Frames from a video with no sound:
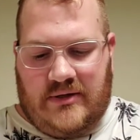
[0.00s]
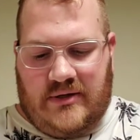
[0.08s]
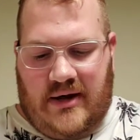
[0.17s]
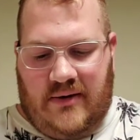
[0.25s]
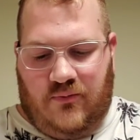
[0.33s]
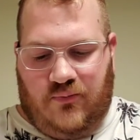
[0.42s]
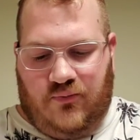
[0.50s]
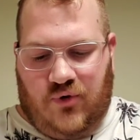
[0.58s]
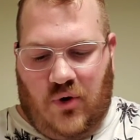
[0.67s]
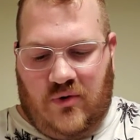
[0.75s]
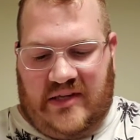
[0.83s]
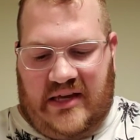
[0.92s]
So I
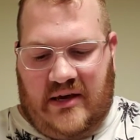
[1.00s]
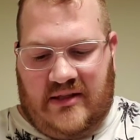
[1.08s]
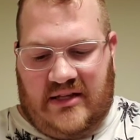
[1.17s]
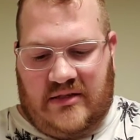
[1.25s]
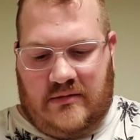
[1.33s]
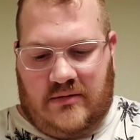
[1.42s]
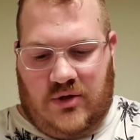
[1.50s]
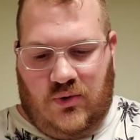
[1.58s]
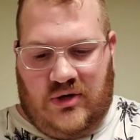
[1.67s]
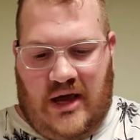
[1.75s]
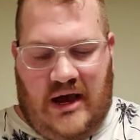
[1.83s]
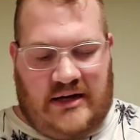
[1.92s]
don't see how that's
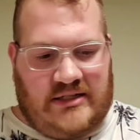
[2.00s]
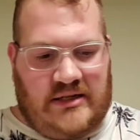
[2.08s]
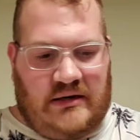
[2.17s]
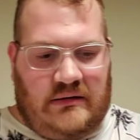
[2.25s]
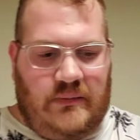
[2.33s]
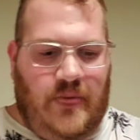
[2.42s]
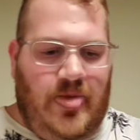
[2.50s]
too toxic.